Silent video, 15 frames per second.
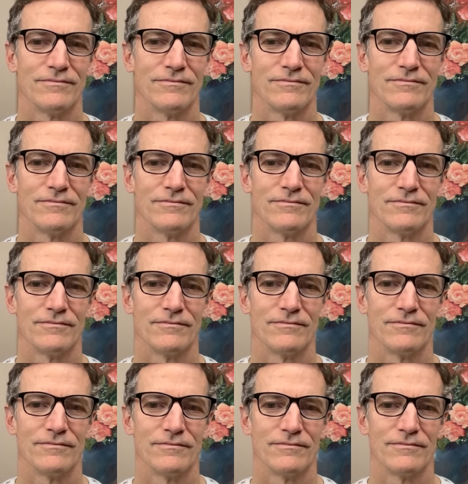
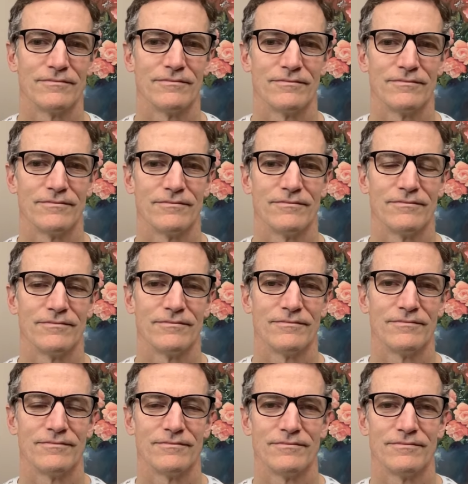
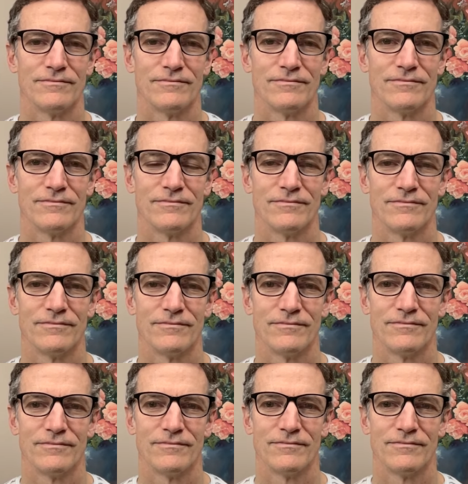
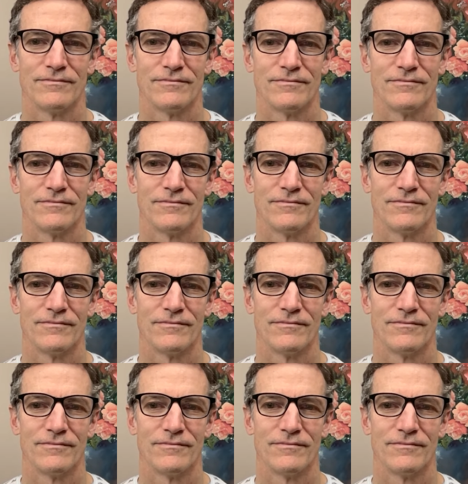(not speaking)